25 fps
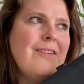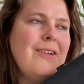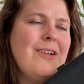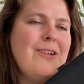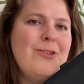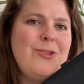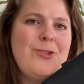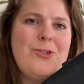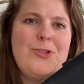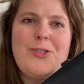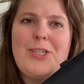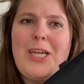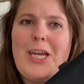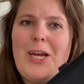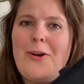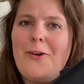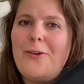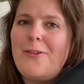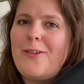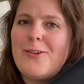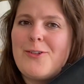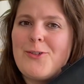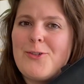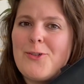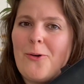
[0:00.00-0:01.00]
share
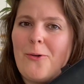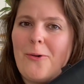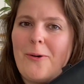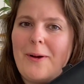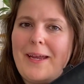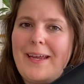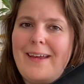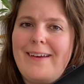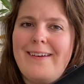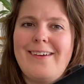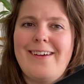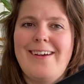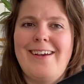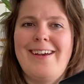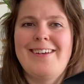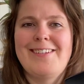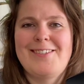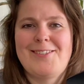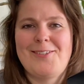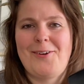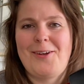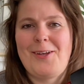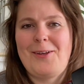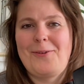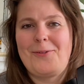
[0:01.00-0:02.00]
the joy.
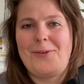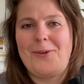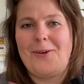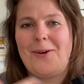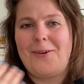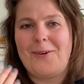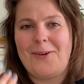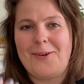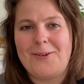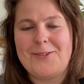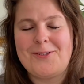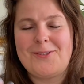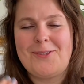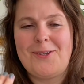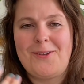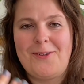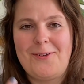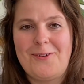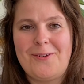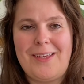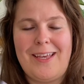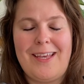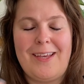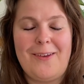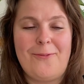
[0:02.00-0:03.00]
So if you're also
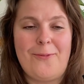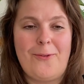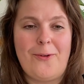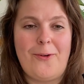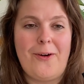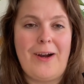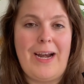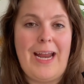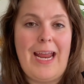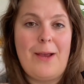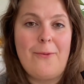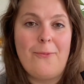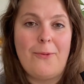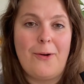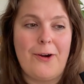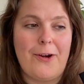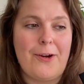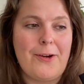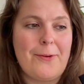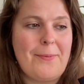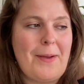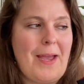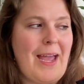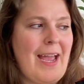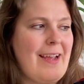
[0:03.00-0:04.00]
looking for a
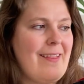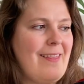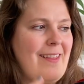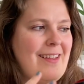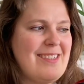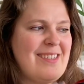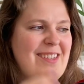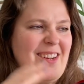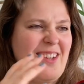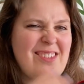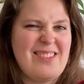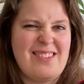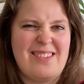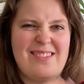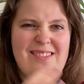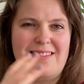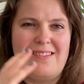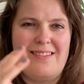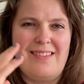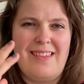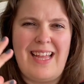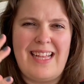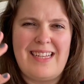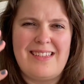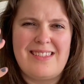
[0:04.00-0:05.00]
work bag
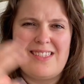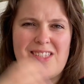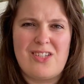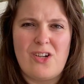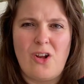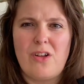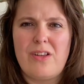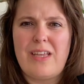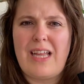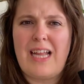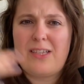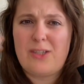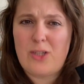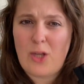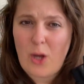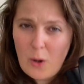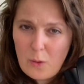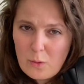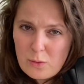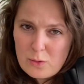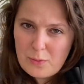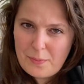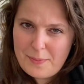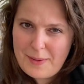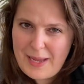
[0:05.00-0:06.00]
that's not a
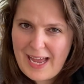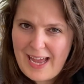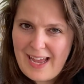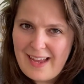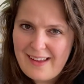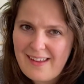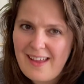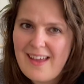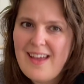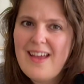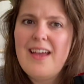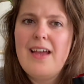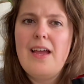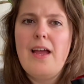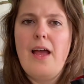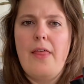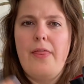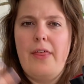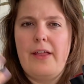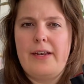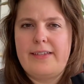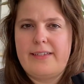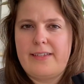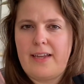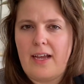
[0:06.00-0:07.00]
tote bag,
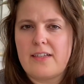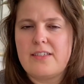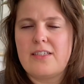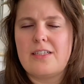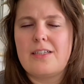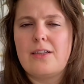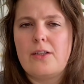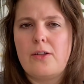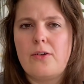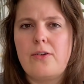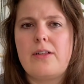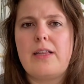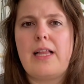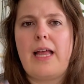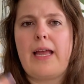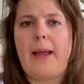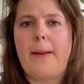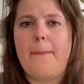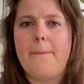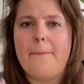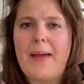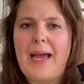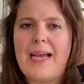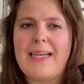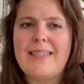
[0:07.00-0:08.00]
that doesn't look like a
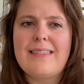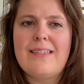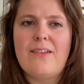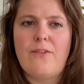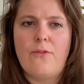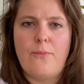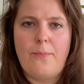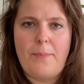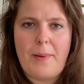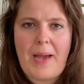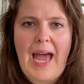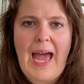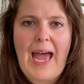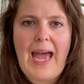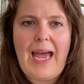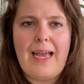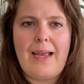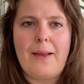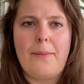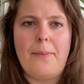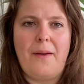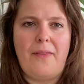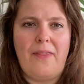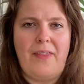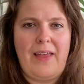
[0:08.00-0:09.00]
massive
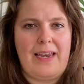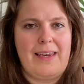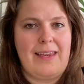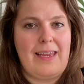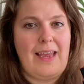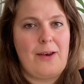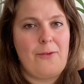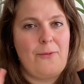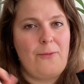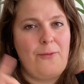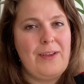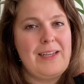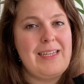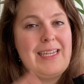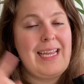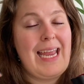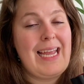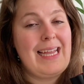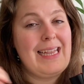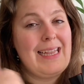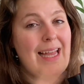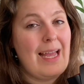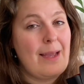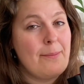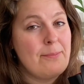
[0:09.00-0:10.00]
bag, but that can fit a
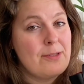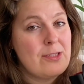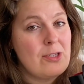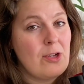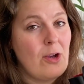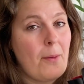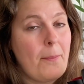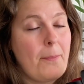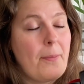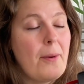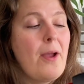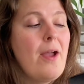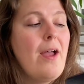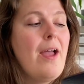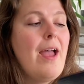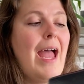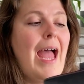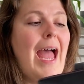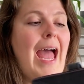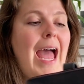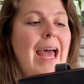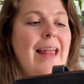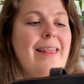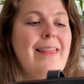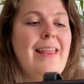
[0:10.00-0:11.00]
laptop
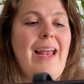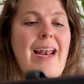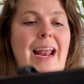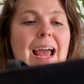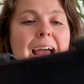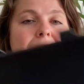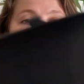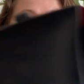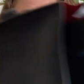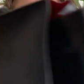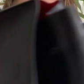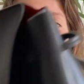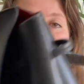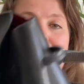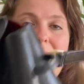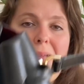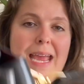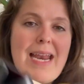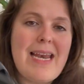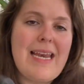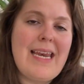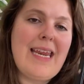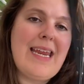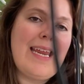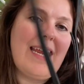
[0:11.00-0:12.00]
and that has
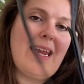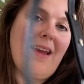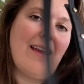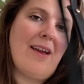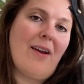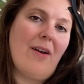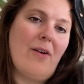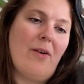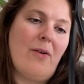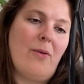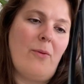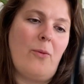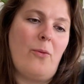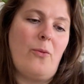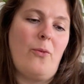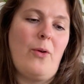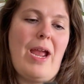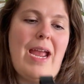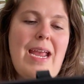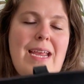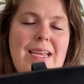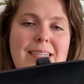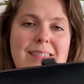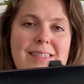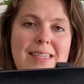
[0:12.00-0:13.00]
many
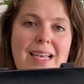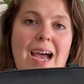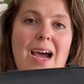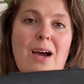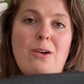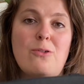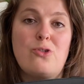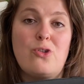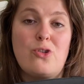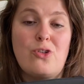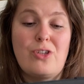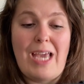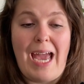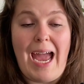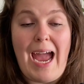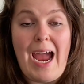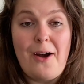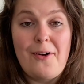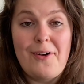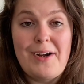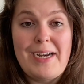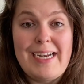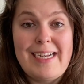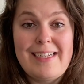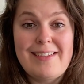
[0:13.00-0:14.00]
ways how to
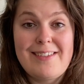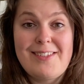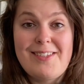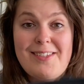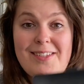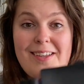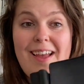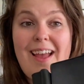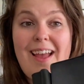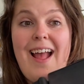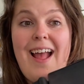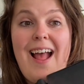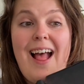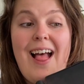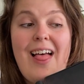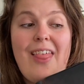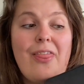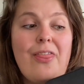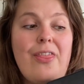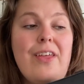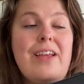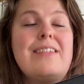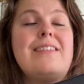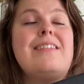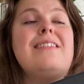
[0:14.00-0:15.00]
carry it,
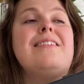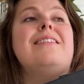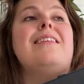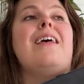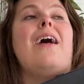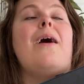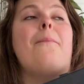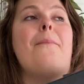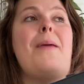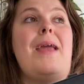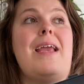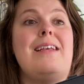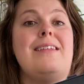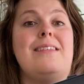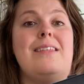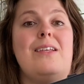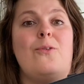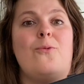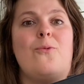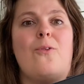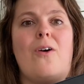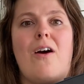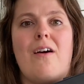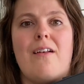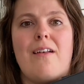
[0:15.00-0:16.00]
this is
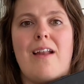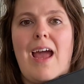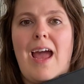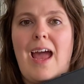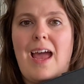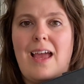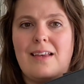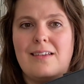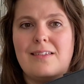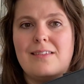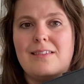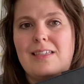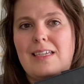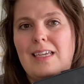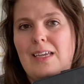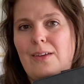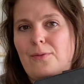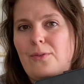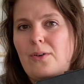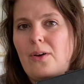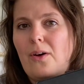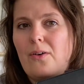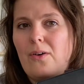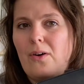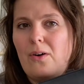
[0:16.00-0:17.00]
amazing one. And
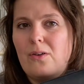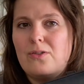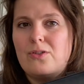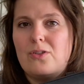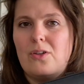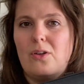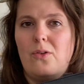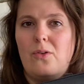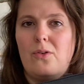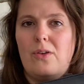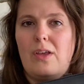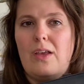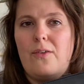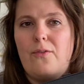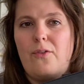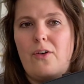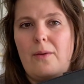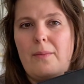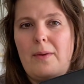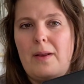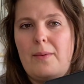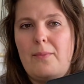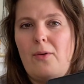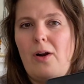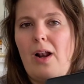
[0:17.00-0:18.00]
if you're also looking for a
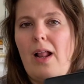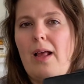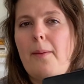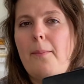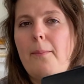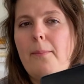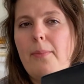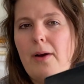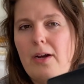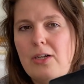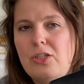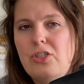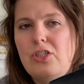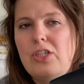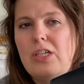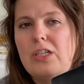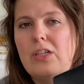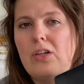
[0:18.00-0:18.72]
bit more like budget